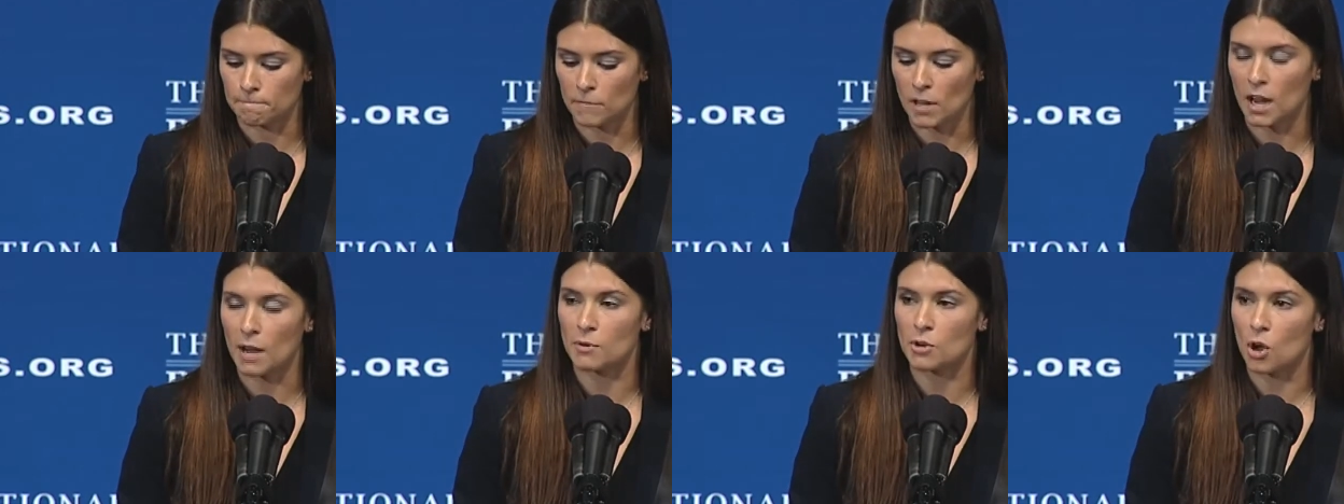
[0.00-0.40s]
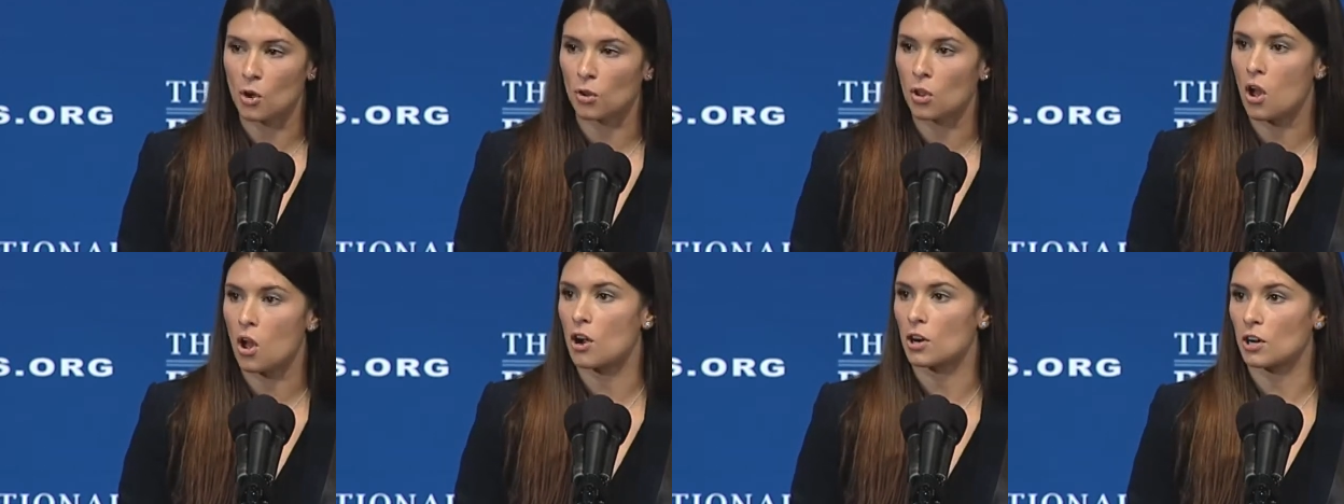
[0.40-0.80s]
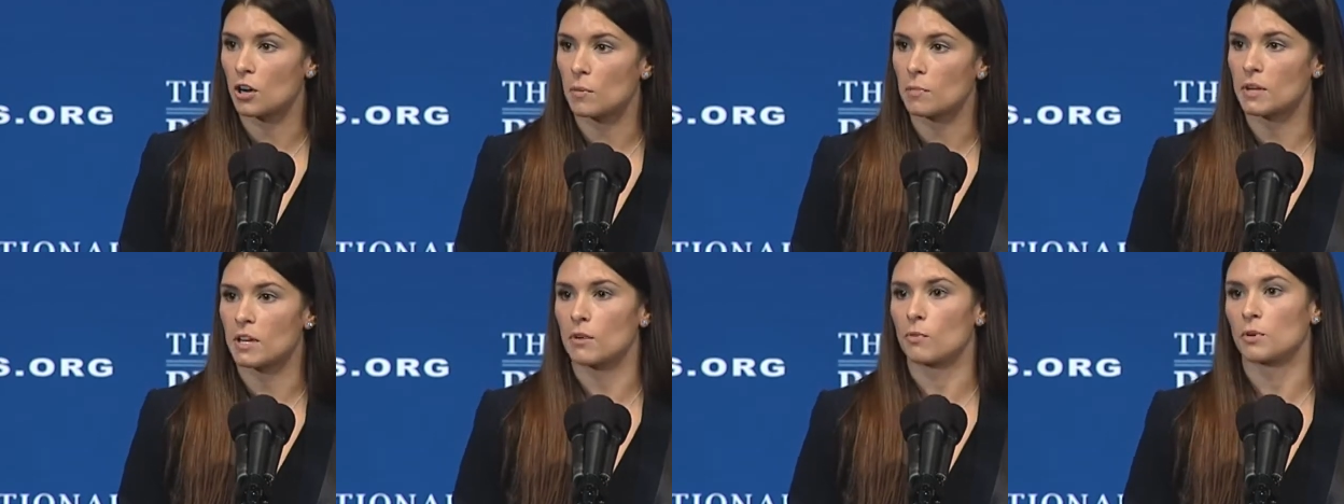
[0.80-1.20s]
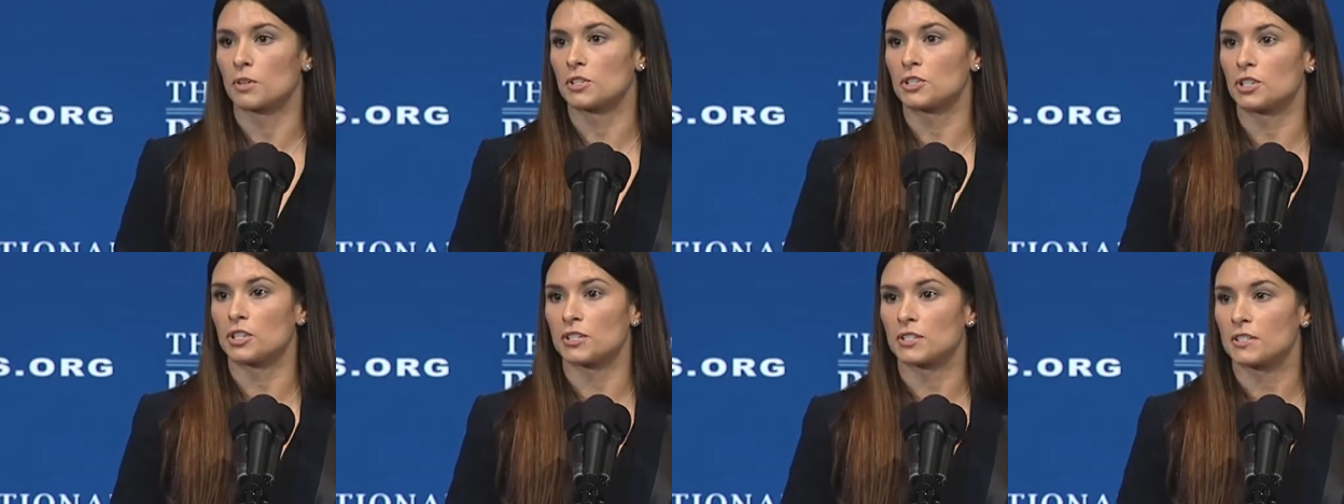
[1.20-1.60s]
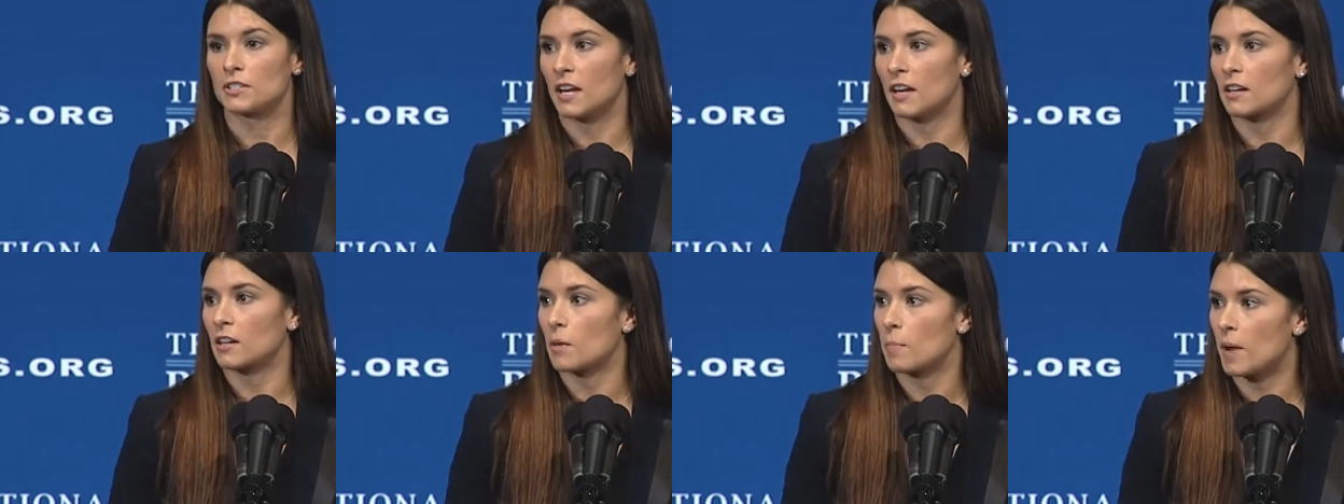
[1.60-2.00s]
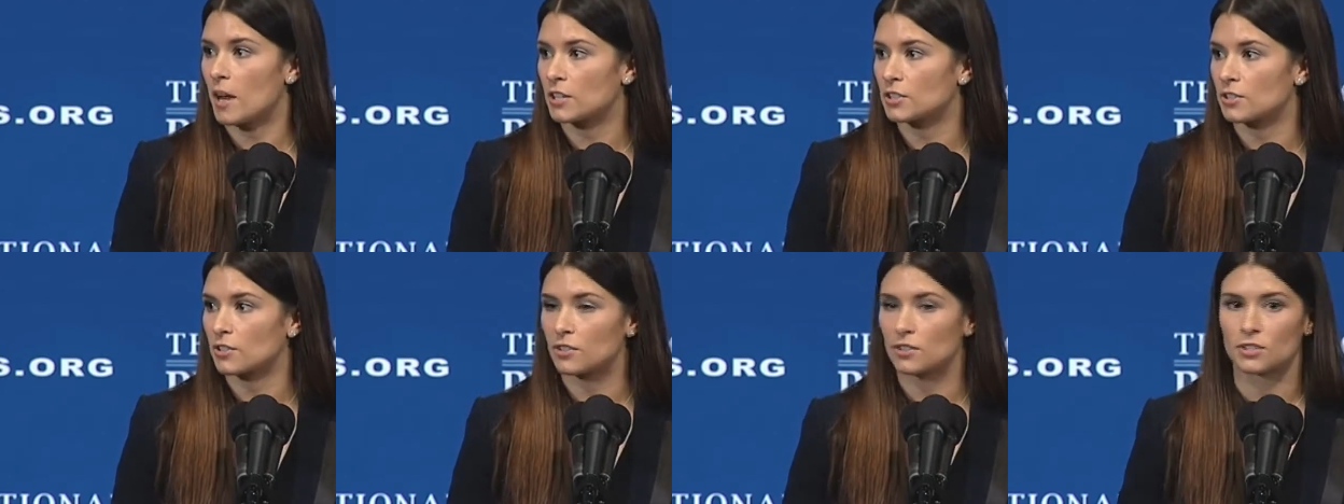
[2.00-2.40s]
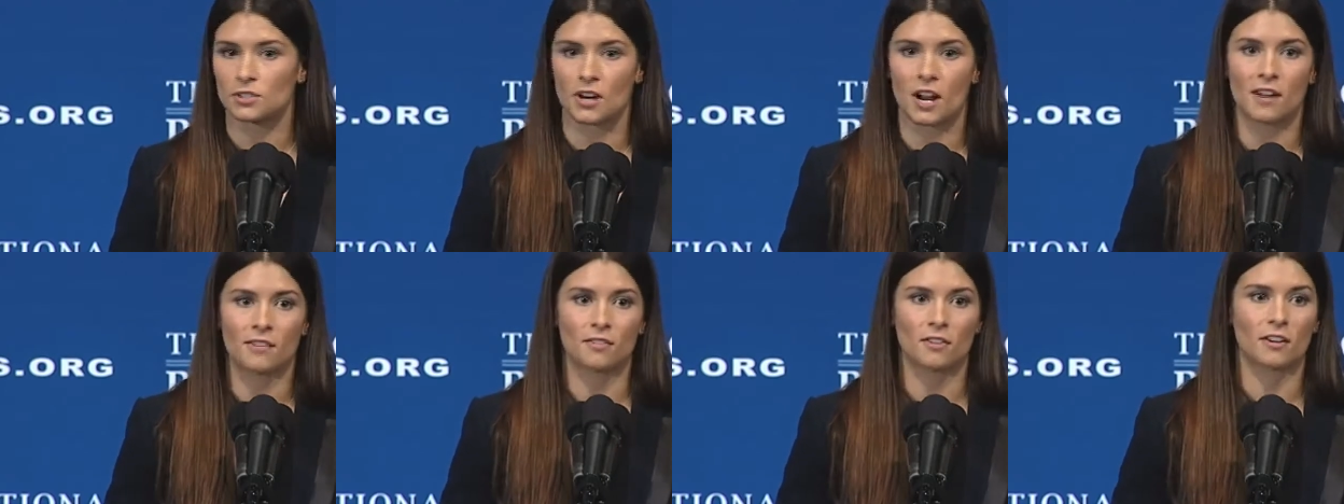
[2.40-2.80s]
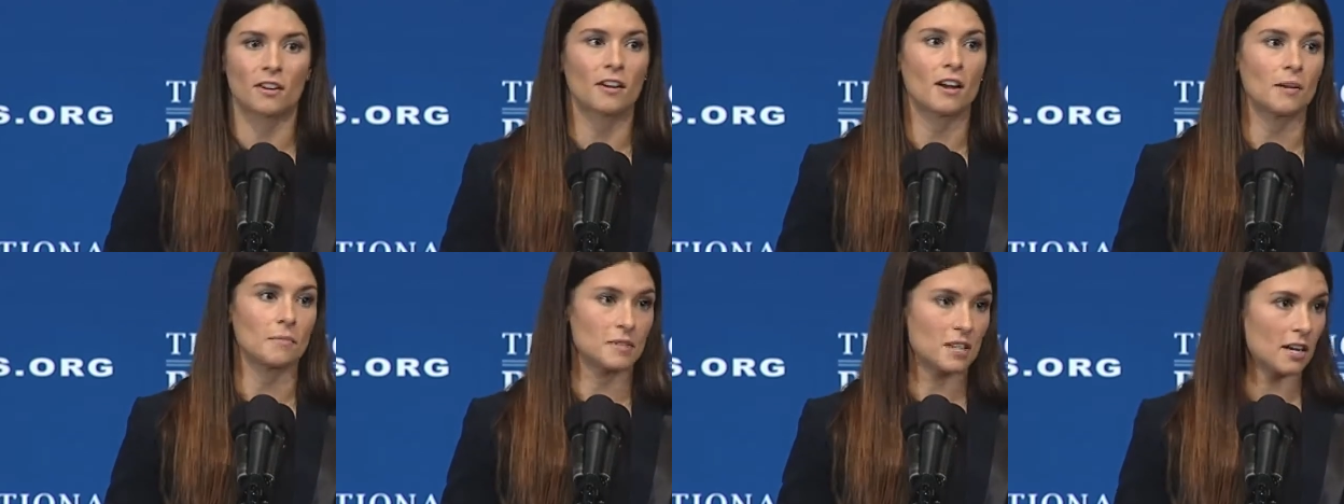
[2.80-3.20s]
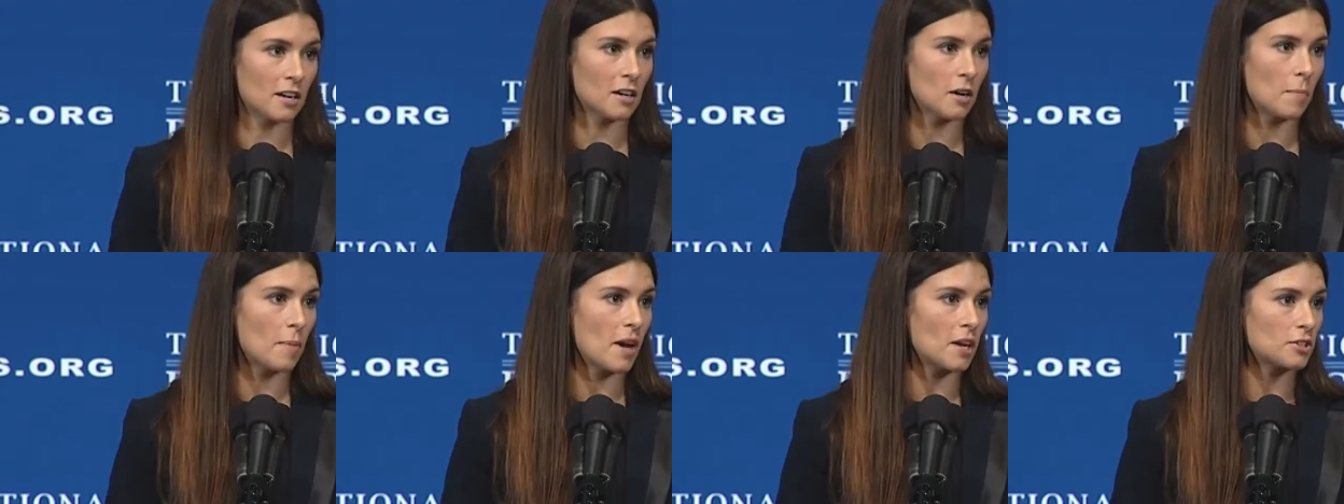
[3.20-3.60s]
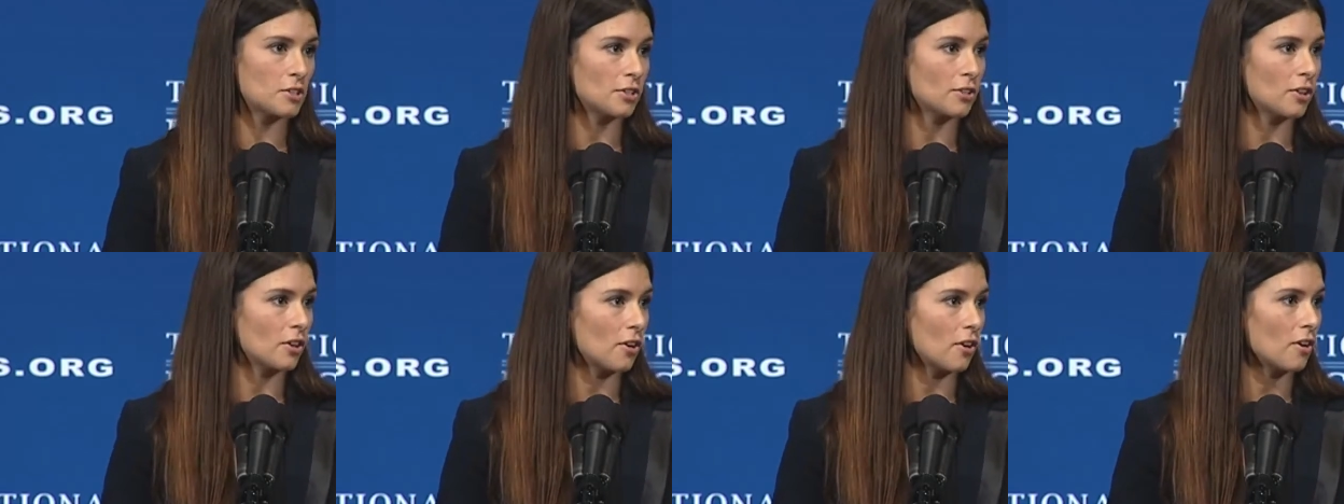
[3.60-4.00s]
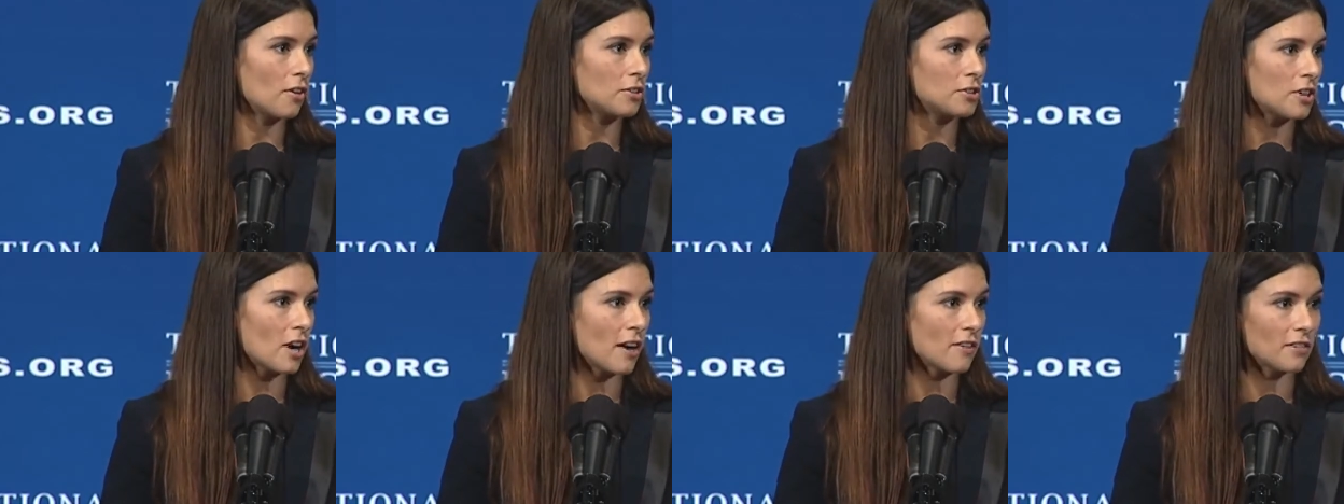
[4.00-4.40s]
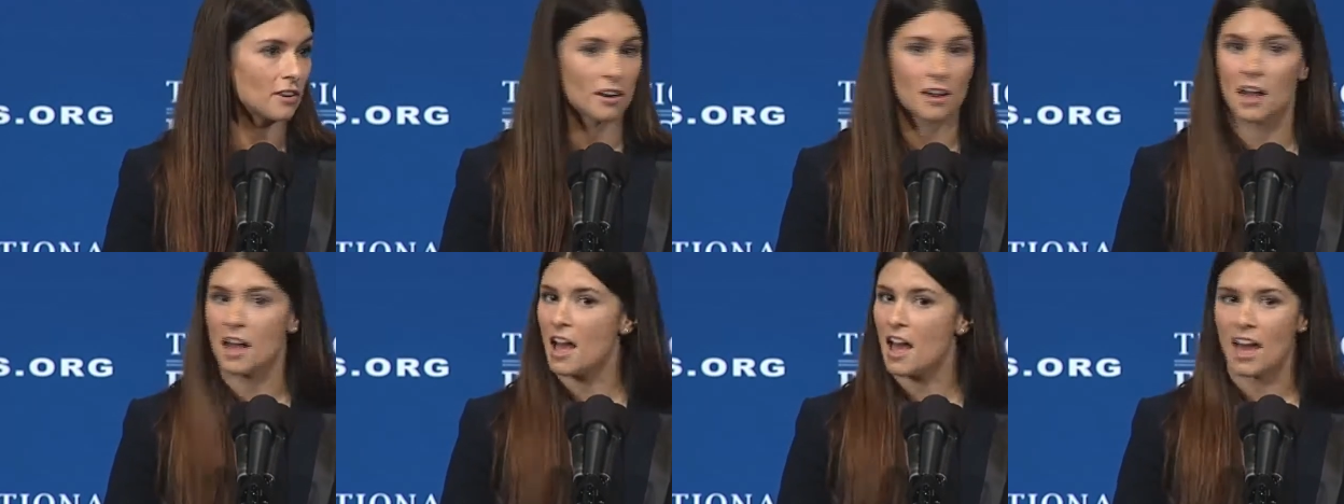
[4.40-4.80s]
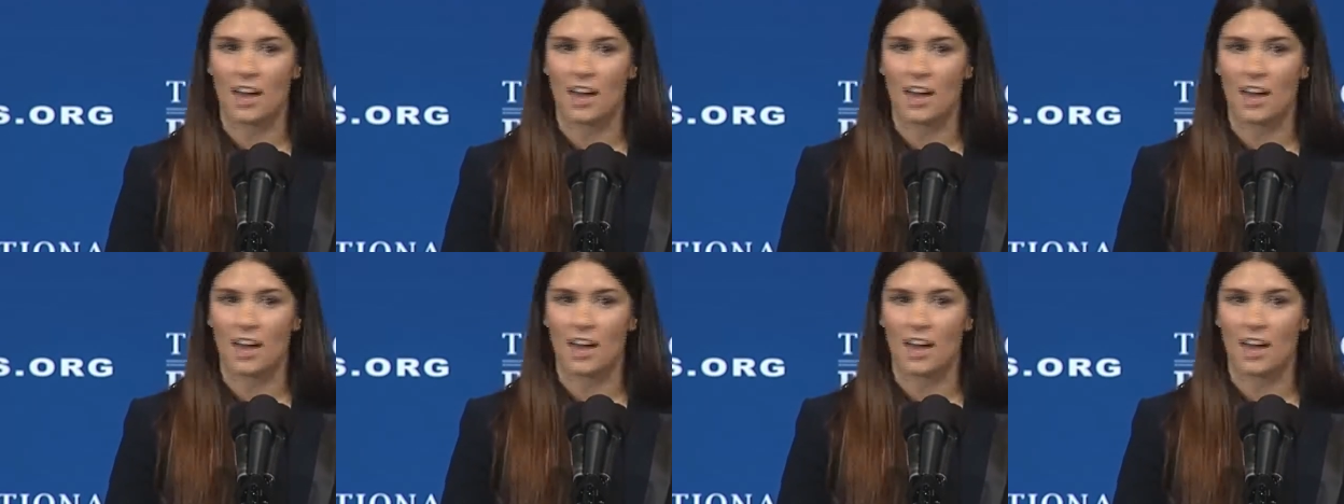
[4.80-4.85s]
I no longer was just Danica Patrick, the driver. I'm Danica Patrick, the girl driver.